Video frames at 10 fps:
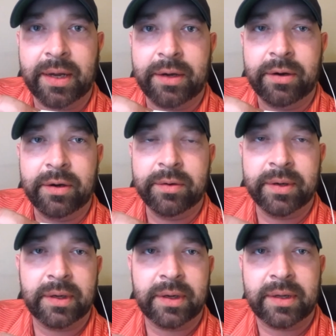Andrew,
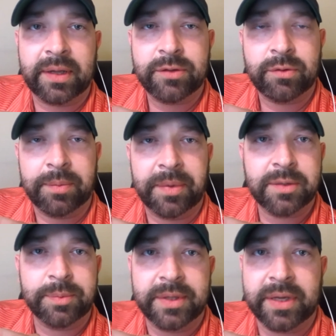and that's what
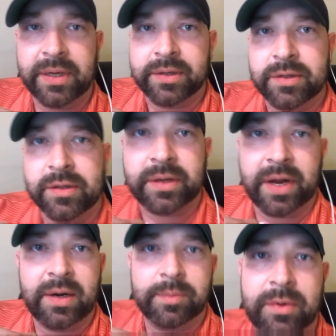makes me think it's
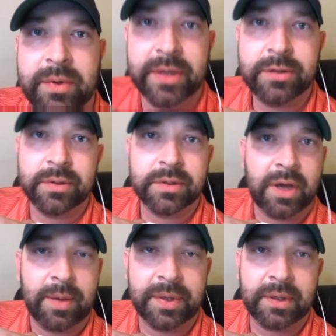sustainable, and that's what's
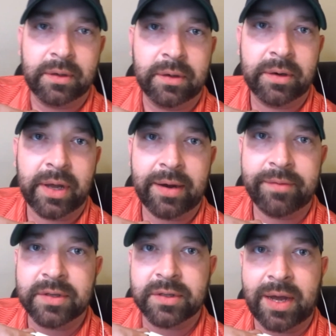got me, kind
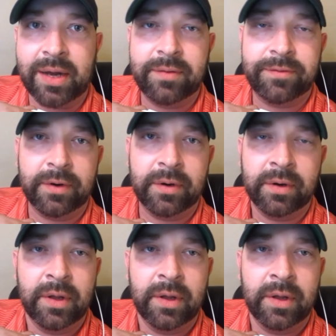of excited for